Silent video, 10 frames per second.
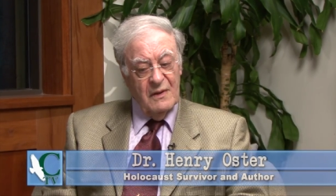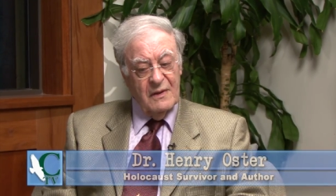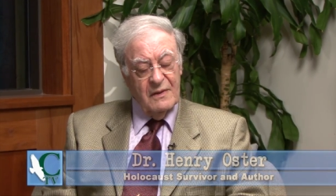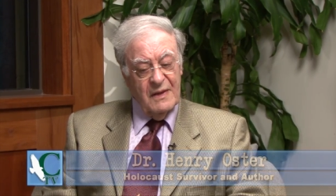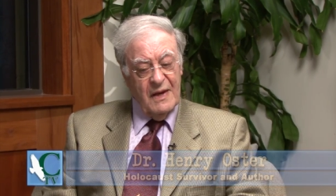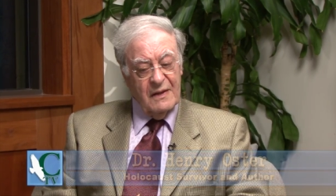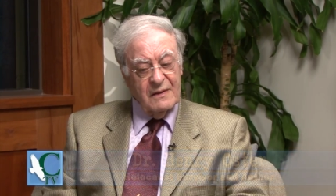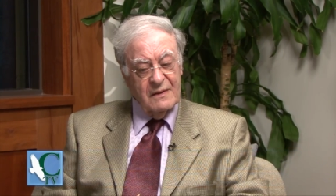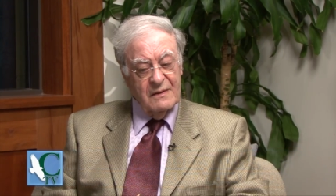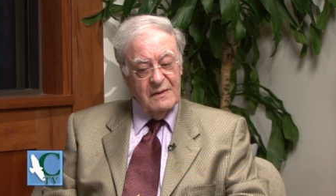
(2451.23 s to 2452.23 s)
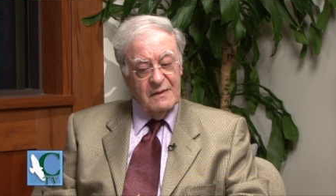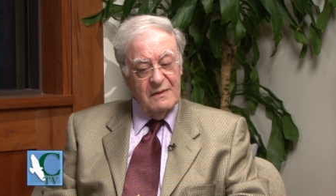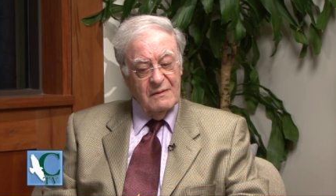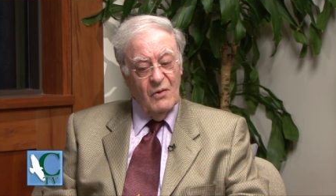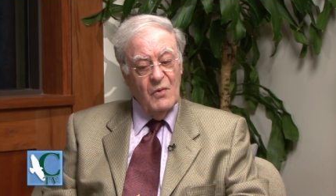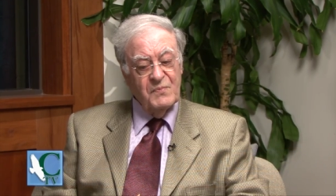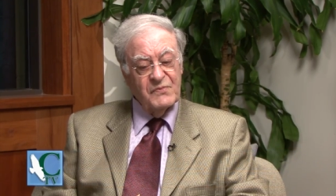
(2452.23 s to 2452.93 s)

that uh, hope